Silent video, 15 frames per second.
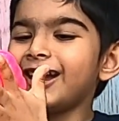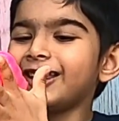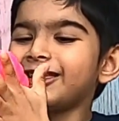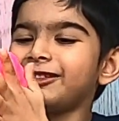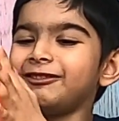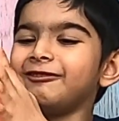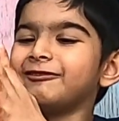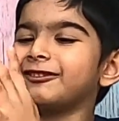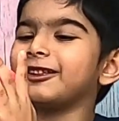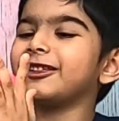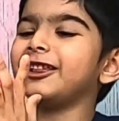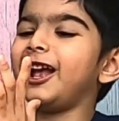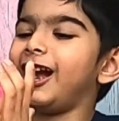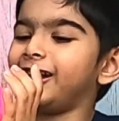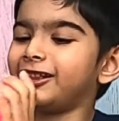It looks
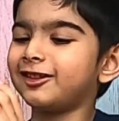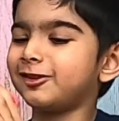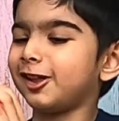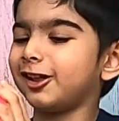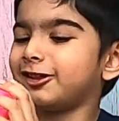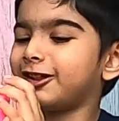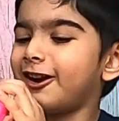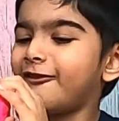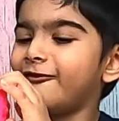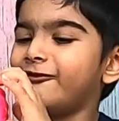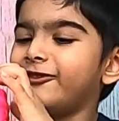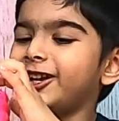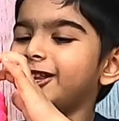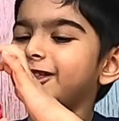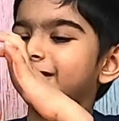like just a
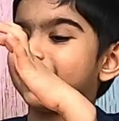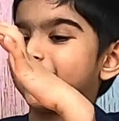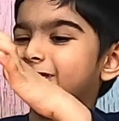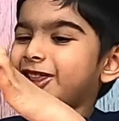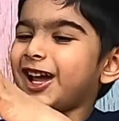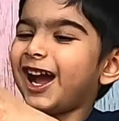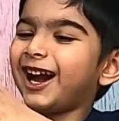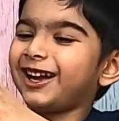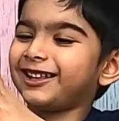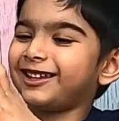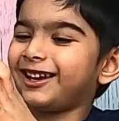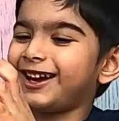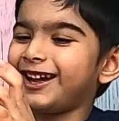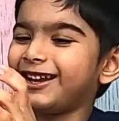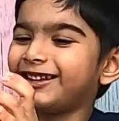big
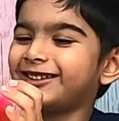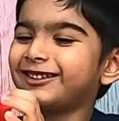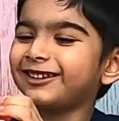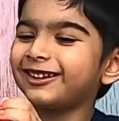jacket.